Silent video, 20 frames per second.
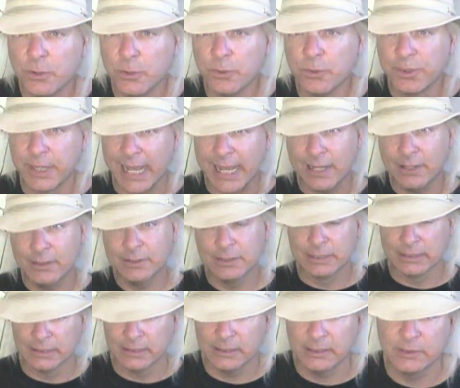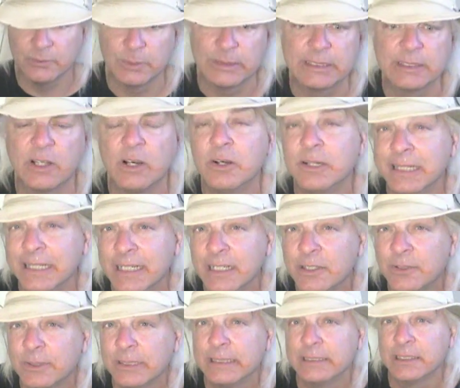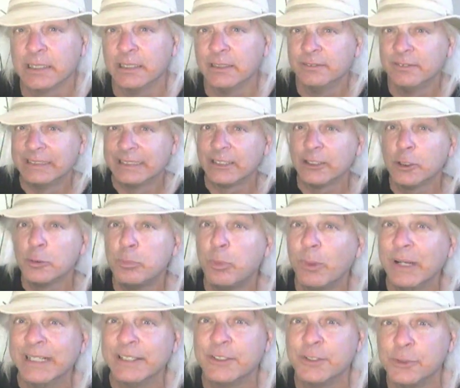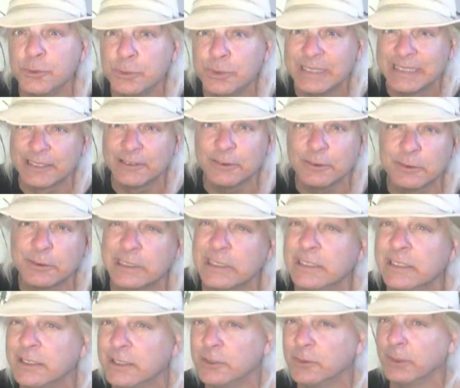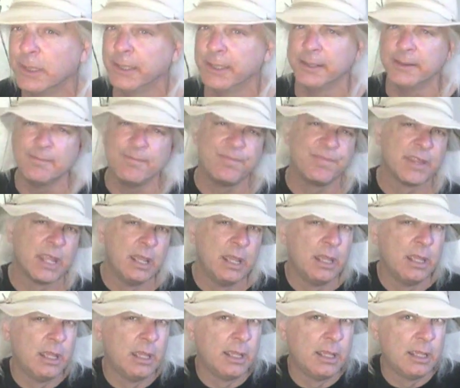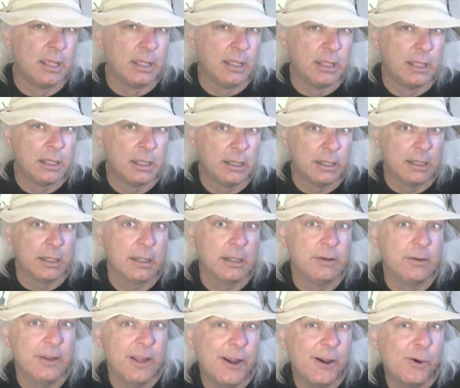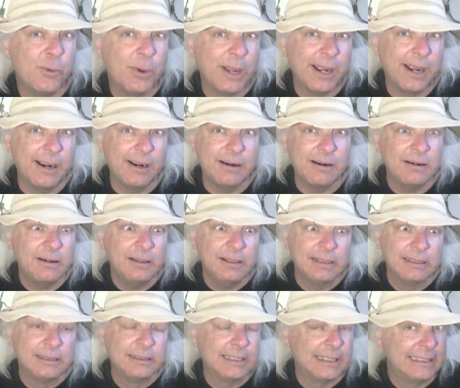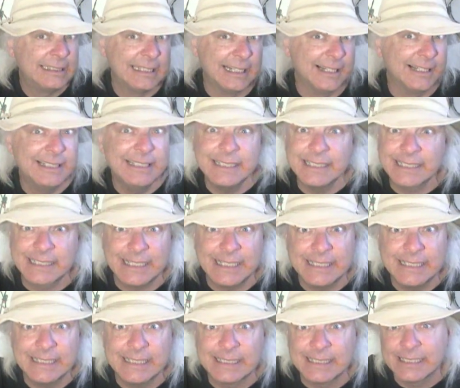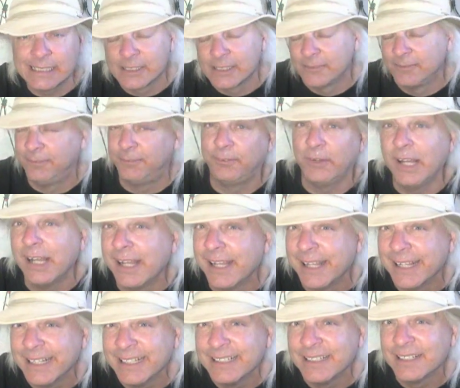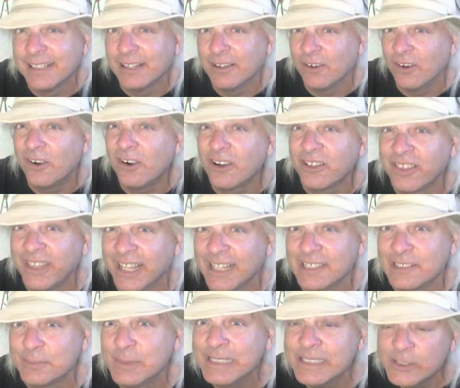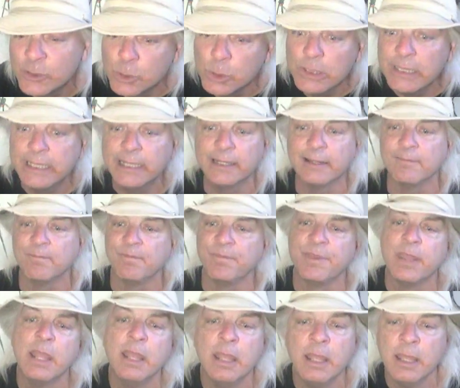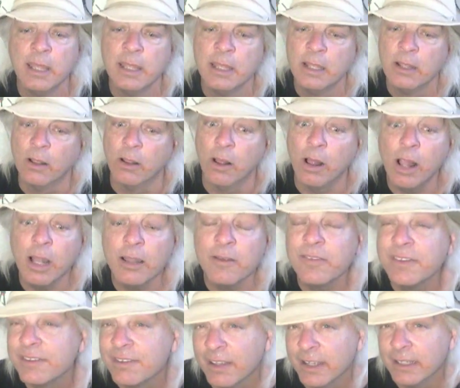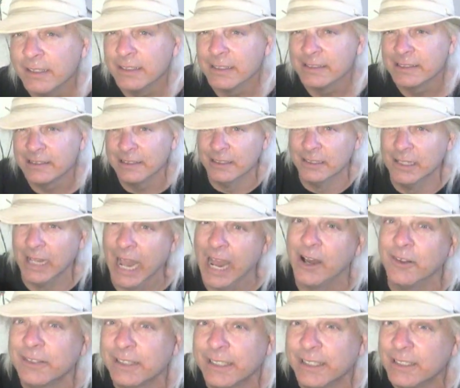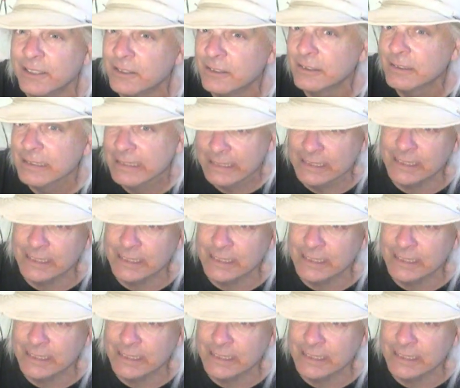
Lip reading: 2000s, we saw an increase of 0.20 centigrade. Nowhere does any scientist find Earth has been cooling. All of the scientists out there